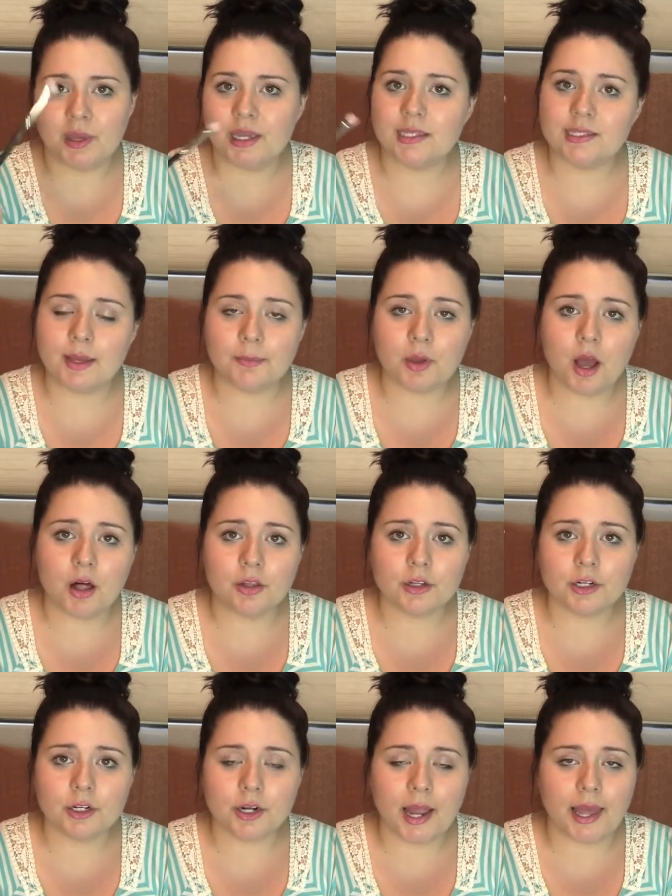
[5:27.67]
picks up
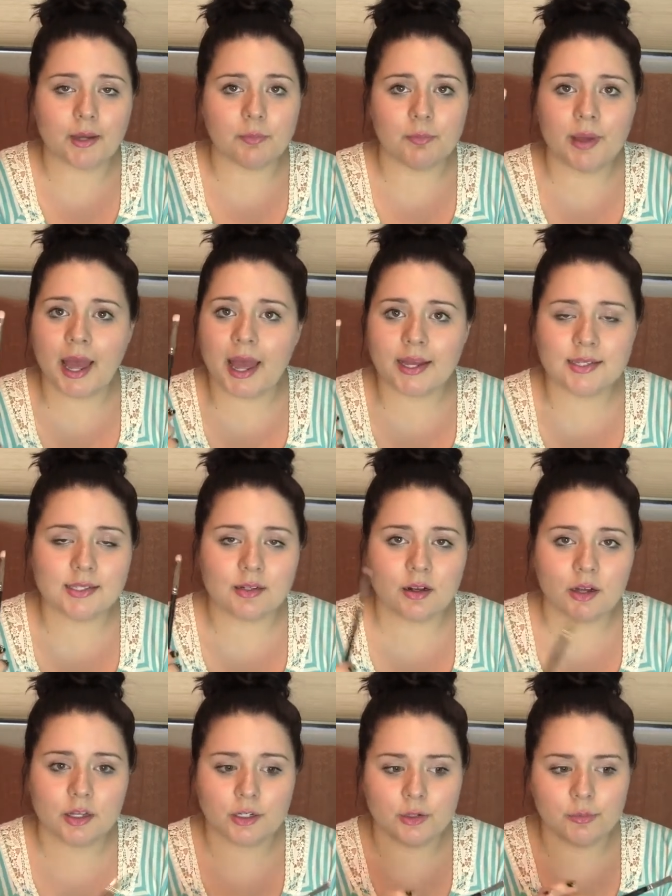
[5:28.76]
color and packs it
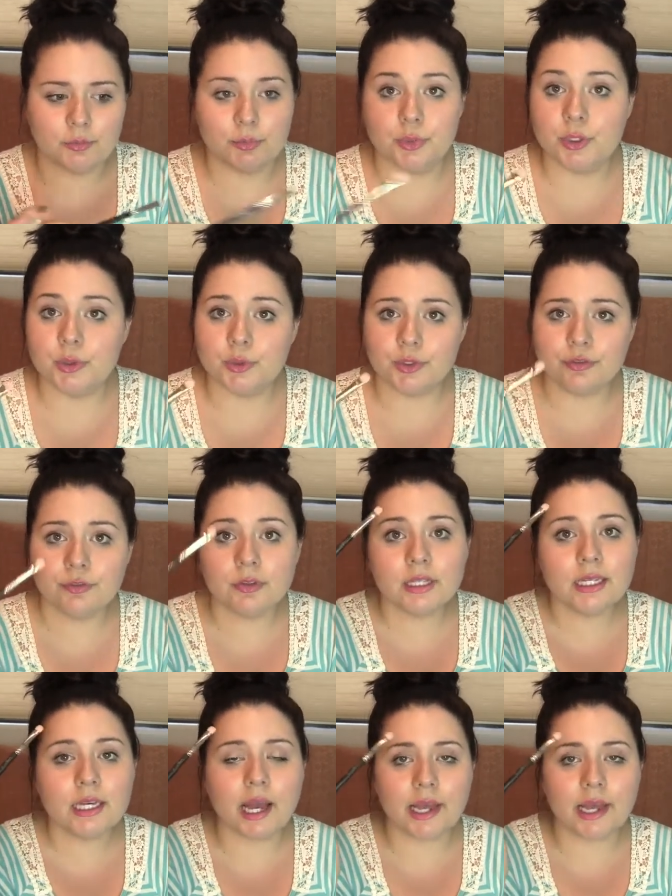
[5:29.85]
on beautifully.